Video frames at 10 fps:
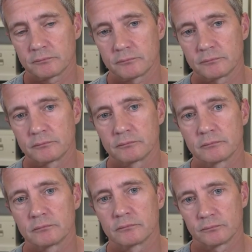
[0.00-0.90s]

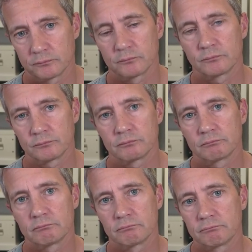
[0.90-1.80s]

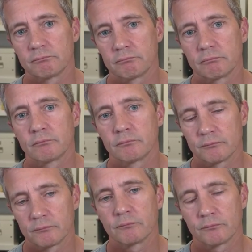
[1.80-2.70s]

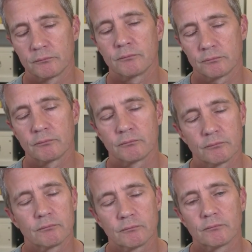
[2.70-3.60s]

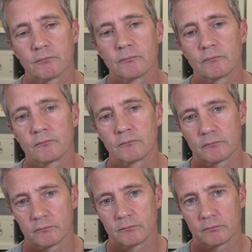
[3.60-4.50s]

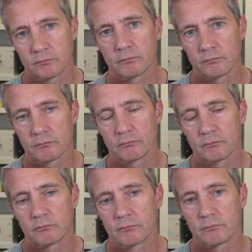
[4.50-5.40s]

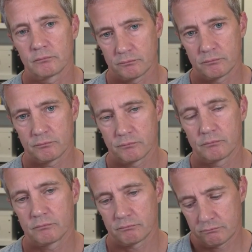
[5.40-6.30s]

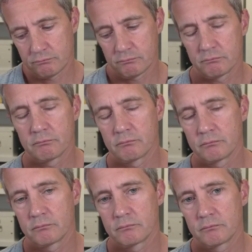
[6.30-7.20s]

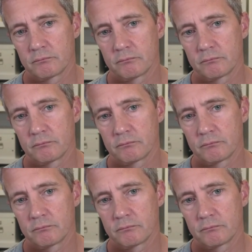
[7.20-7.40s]
No words are spoken by the person on screen.